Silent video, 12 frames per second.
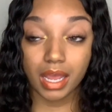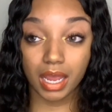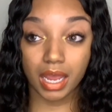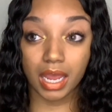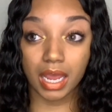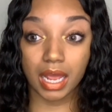
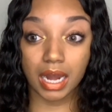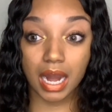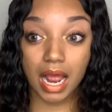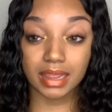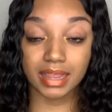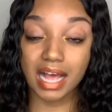And
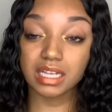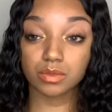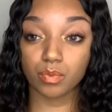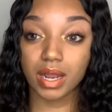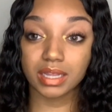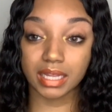that's
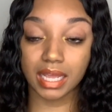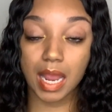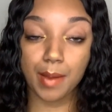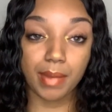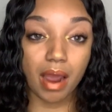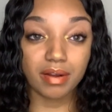one thing
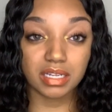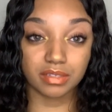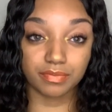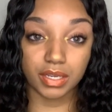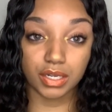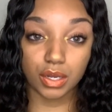about this
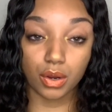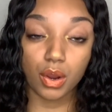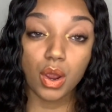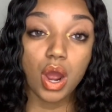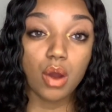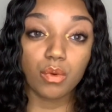vendor.
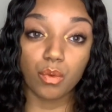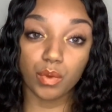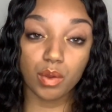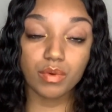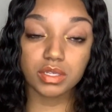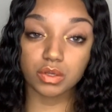When
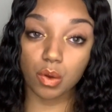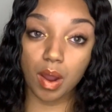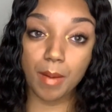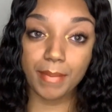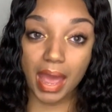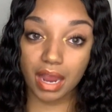we was
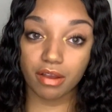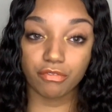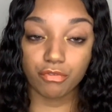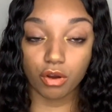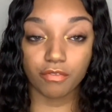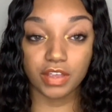going back and
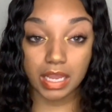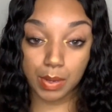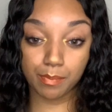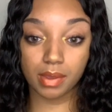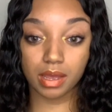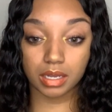forth
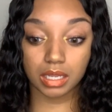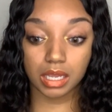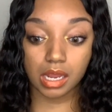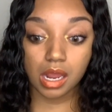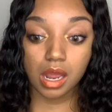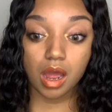
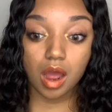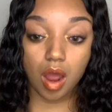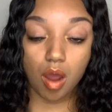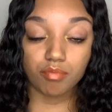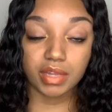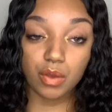emailing,
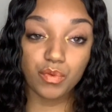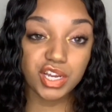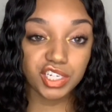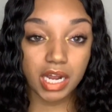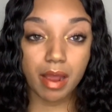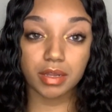um, they
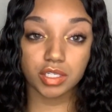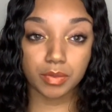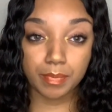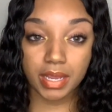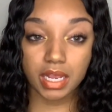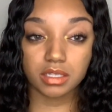reached out to
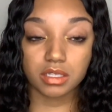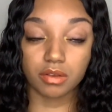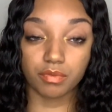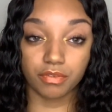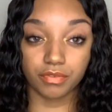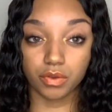me to
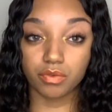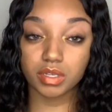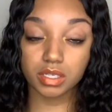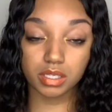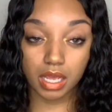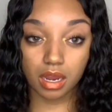review
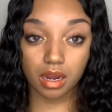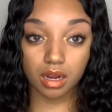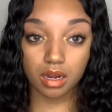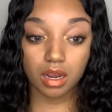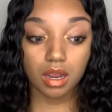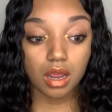this hair.